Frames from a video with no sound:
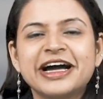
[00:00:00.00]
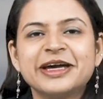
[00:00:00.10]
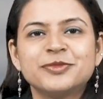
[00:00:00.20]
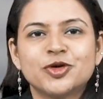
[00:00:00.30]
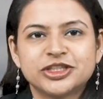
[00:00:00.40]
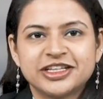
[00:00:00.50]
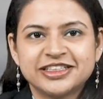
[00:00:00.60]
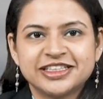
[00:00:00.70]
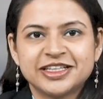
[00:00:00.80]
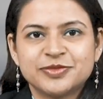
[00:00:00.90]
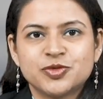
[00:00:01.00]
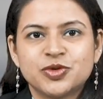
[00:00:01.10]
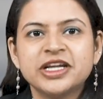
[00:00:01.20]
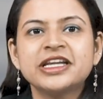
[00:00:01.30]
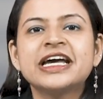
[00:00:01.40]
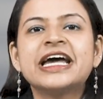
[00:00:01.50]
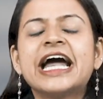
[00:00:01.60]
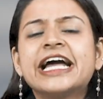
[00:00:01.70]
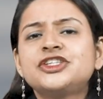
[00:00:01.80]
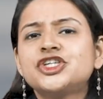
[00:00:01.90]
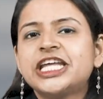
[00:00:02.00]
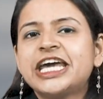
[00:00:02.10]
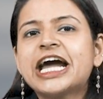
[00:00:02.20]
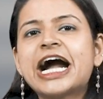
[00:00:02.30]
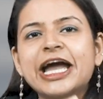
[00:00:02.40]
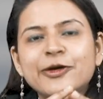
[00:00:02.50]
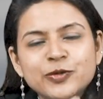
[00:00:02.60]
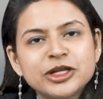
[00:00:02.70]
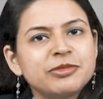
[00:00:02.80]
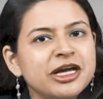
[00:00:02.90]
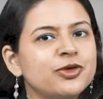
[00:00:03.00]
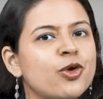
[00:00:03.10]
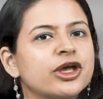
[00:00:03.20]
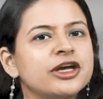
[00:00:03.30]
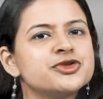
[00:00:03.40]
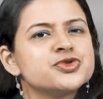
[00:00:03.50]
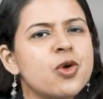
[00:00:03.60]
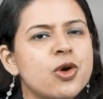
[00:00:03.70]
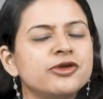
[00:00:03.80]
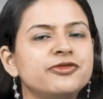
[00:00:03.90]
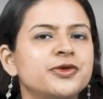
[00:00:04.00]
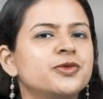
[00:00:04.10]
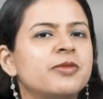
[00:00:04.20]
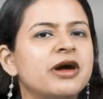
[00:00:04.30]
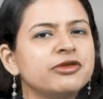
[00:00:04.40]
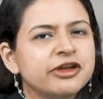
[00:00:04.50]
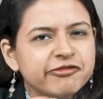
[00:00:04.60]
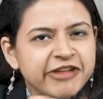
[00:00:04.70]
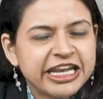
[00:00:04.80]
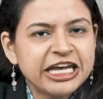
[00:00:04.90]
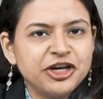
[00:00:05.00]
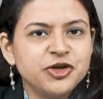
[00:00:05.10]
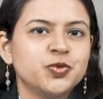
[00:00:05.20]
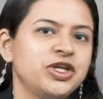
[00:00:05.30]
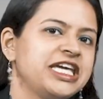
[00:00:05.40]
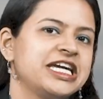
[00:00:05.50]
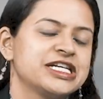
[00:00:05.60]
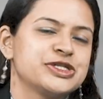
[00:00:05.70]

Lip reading: I am Dr. Nandita Mohan, and today I will be talking to all of you about a very unique